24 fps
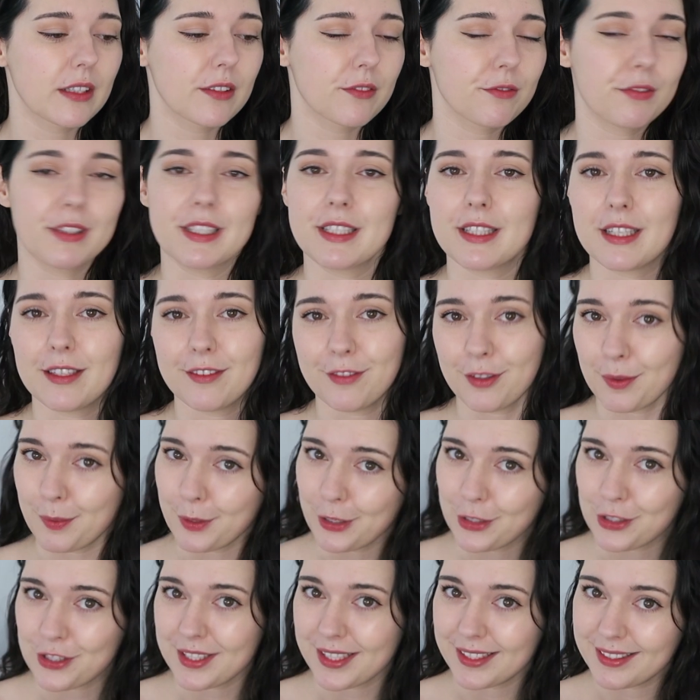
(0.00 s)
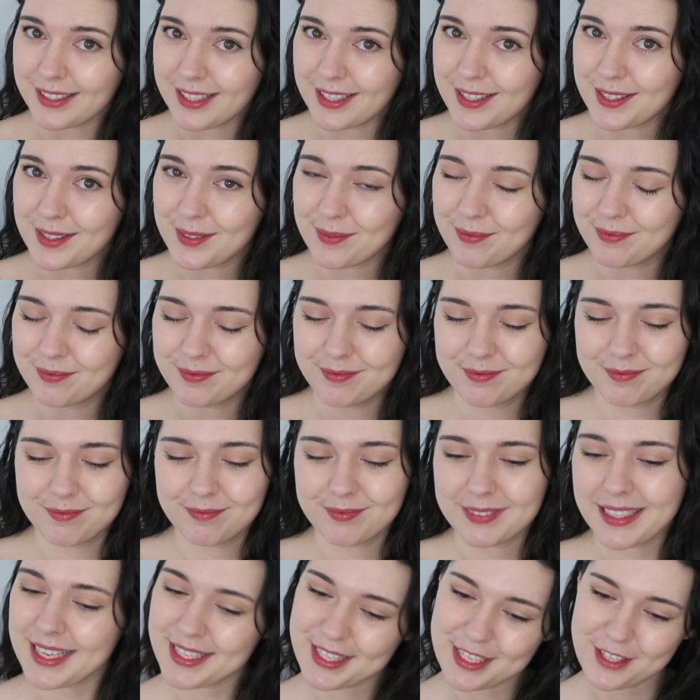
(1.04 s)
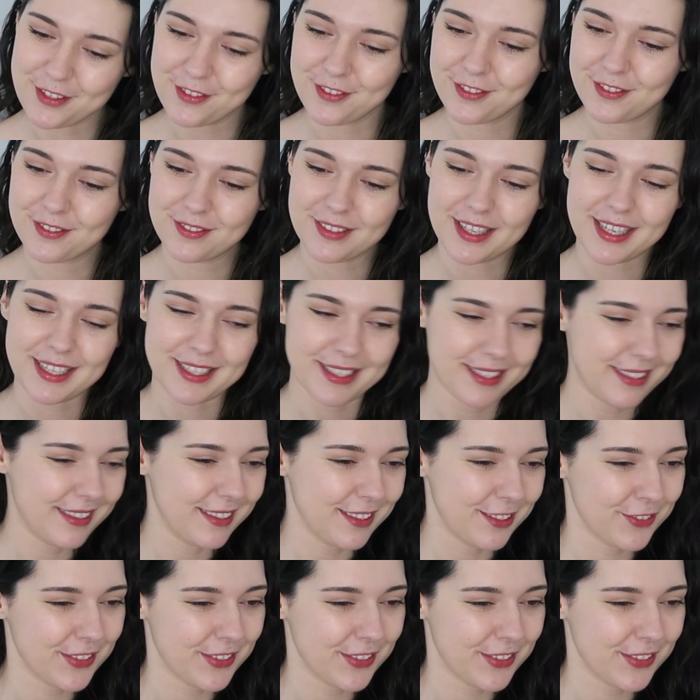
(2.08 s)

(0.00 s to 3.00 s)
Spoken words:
reason for purchasing these, as if I needed a